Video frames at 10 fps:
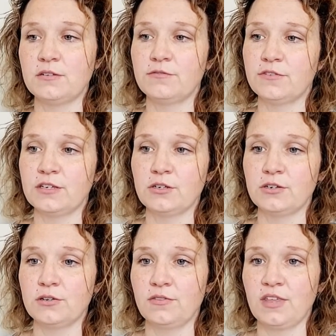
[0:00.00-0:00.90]

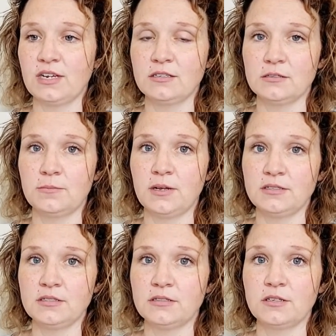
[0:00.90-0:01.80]
figure that is
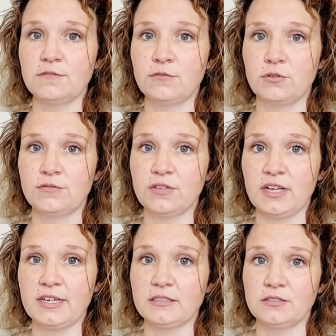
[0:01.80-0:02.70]
abundantly full of
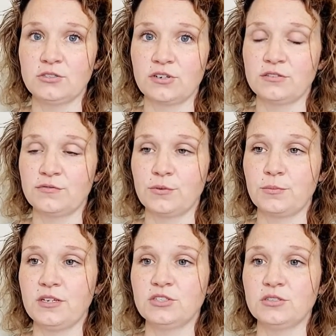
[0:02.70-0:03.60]
light and
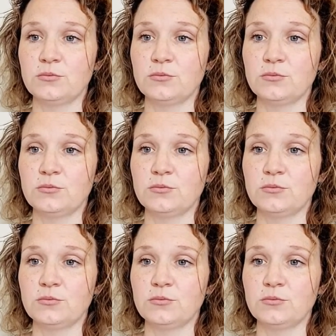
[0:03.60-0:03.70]
transformation,